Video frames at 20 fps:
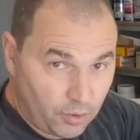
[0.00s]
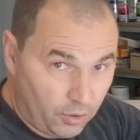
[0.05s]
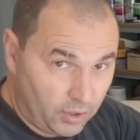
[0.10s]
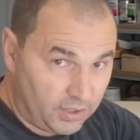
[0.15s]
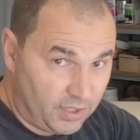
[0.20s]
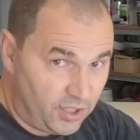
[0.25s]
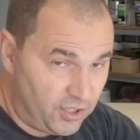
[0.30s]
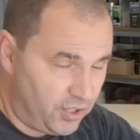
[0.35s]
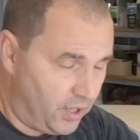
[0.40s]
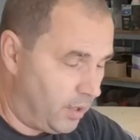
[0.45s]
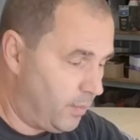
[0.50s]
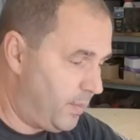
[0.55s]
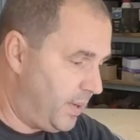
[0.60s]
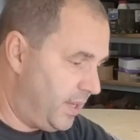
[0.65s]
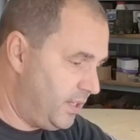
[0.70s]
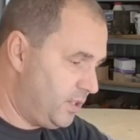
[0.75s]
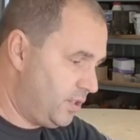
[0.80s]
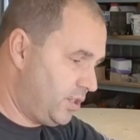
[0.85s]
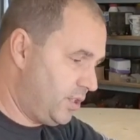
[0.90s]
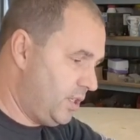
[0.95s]
not a sharp
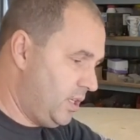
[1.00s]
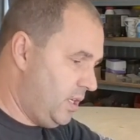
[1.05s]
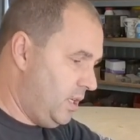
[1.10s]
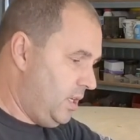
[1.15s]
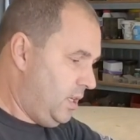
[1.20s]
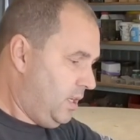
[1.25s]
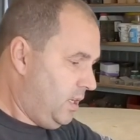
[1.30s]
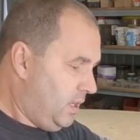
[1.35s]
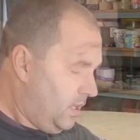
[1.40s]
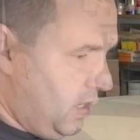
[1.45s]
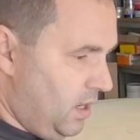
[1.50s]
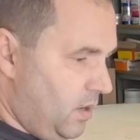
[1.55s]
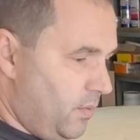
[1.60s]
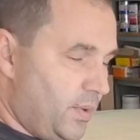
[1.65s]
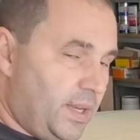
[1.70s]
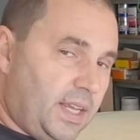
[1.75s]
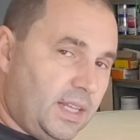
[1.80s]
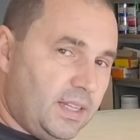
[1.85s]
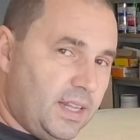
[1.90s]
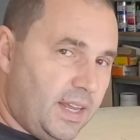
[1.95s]
edge.
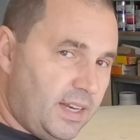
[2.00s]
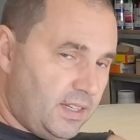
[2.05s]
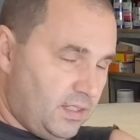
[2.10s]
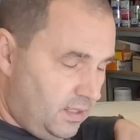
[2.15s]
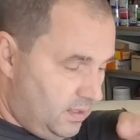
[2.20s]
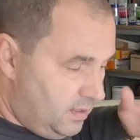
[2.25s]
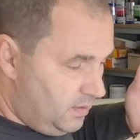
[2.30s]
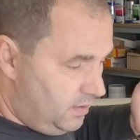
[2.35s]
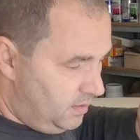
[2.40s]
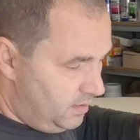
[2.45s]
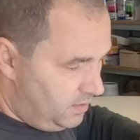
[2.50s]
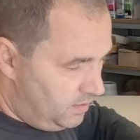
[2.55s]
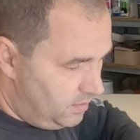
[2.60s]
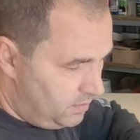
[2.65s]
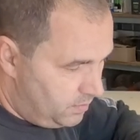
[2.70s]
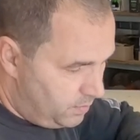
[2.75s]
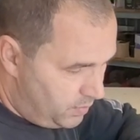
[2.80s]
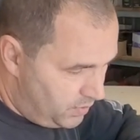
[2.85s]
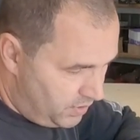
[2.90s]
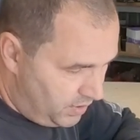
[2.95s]
We can then
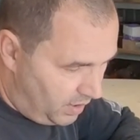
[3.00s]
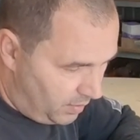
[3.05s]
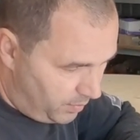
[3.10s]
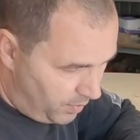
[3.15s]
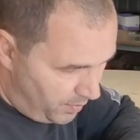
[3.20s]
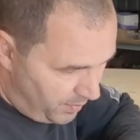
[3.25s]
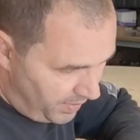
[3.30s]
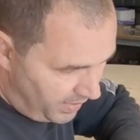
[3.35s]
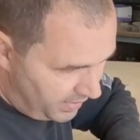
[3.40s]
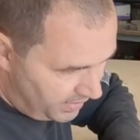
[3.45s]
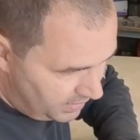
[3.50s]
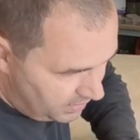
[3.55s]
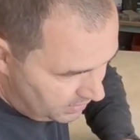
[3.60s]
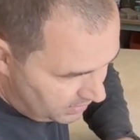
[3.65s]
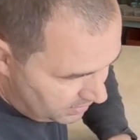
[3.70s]
start preparing